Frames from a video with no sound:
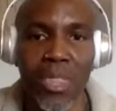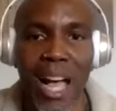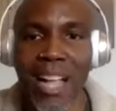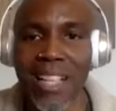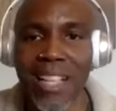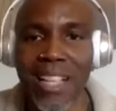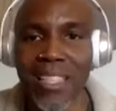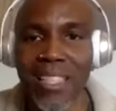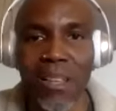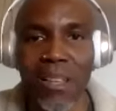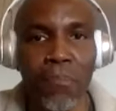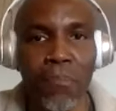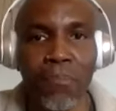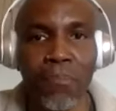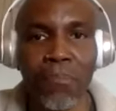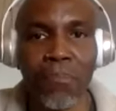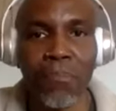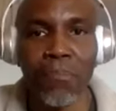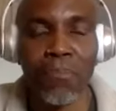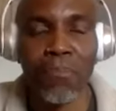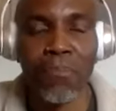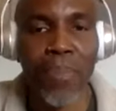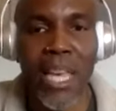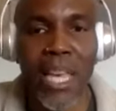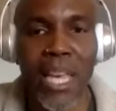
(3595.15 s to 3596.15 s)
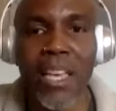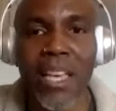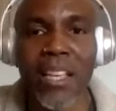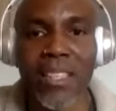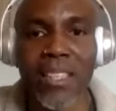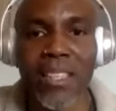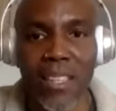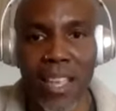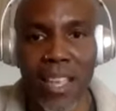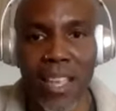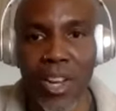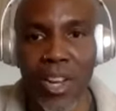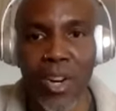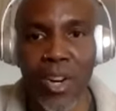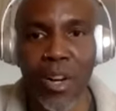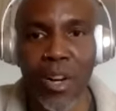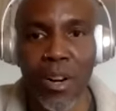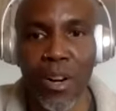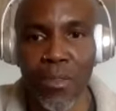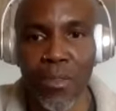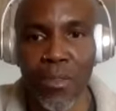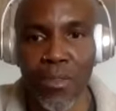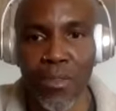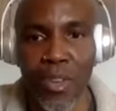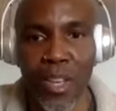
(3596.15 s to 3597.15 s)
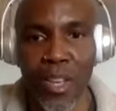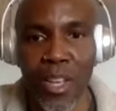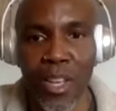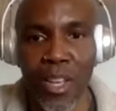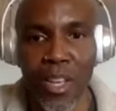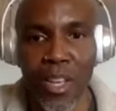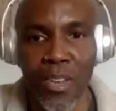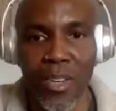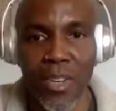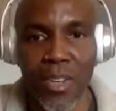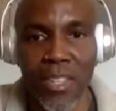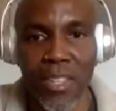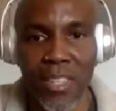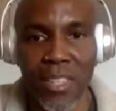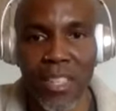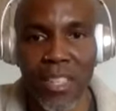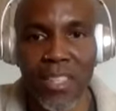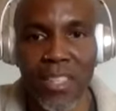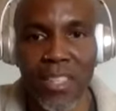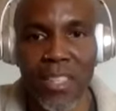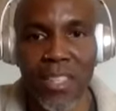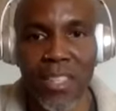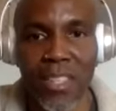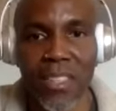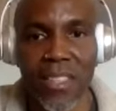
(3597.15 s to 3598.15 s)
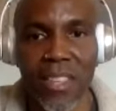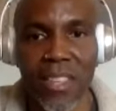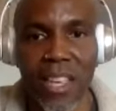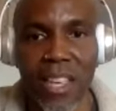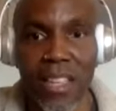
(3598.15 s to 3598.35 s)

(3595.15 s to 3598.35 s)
That's the biggest layer of resistance.